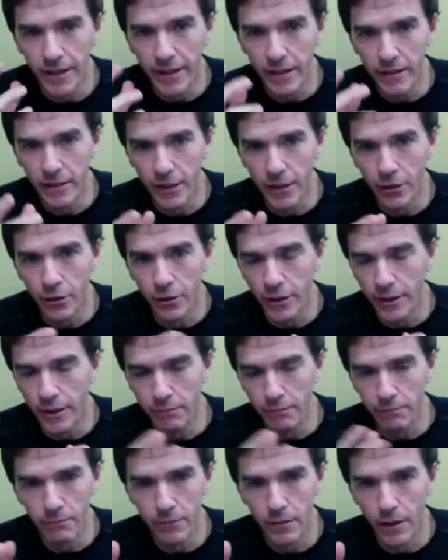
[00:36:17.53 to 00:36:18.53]
They can
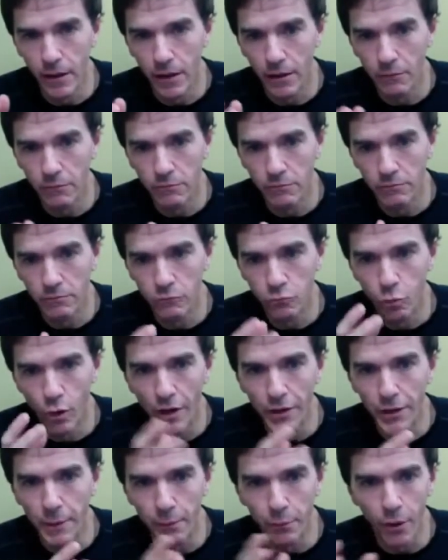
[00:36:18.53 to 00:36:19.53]
literally
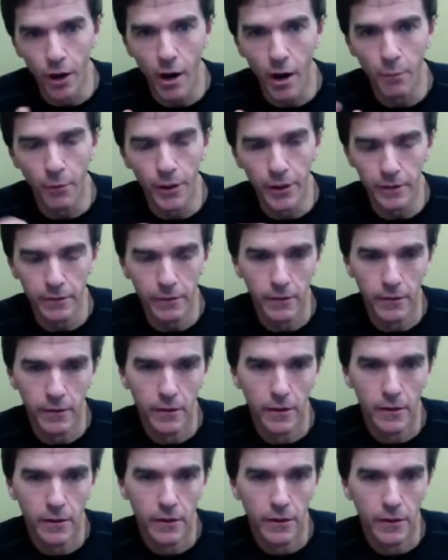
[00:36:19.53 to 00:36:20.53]
rent the property.
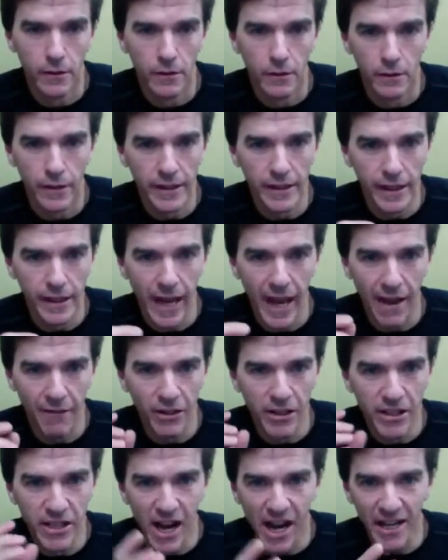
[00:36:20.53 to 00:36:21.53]
They can
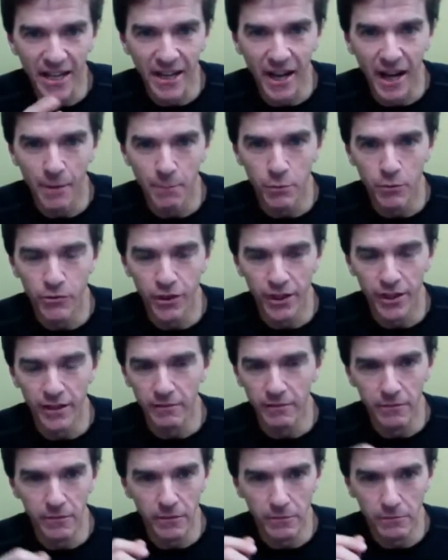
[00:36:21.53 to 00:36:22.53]
have it
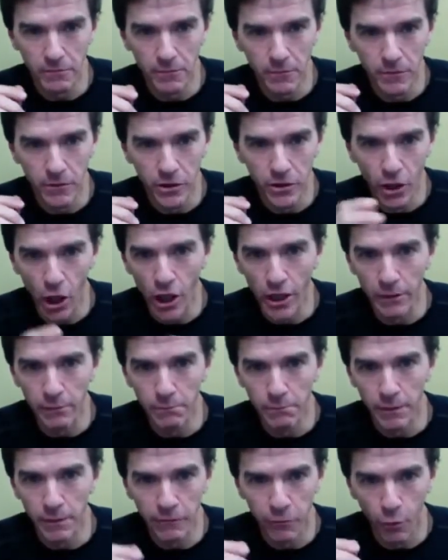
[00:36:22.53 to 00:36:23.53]
99%
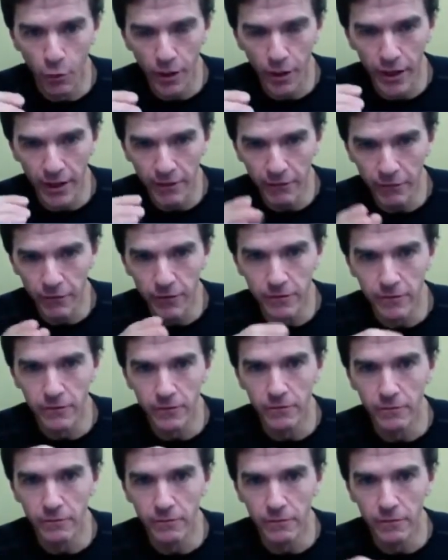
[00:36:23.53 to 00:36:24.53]
done before they
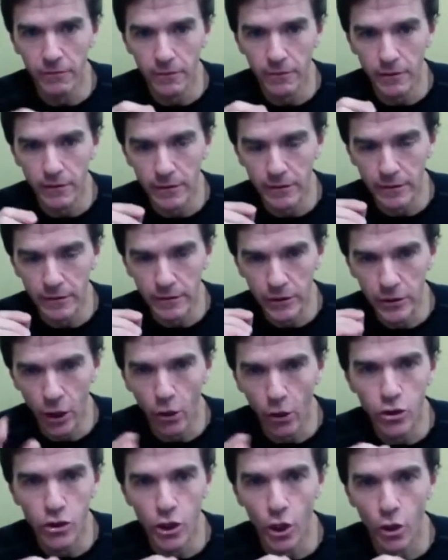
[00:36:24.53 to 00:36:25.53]
even
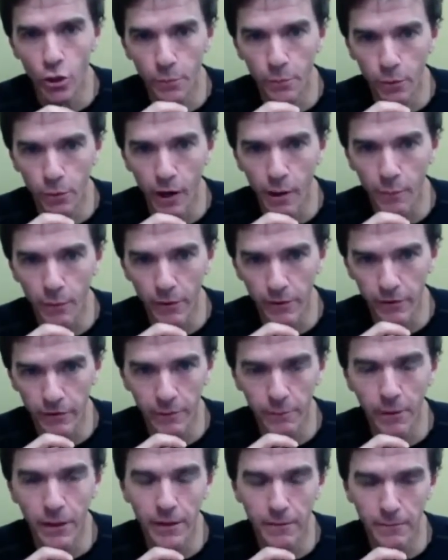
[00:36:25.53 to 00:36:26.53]
go show the property to
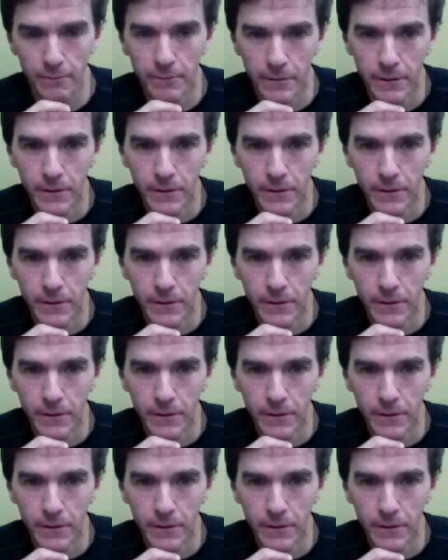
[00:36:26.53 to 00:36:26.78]
somebody.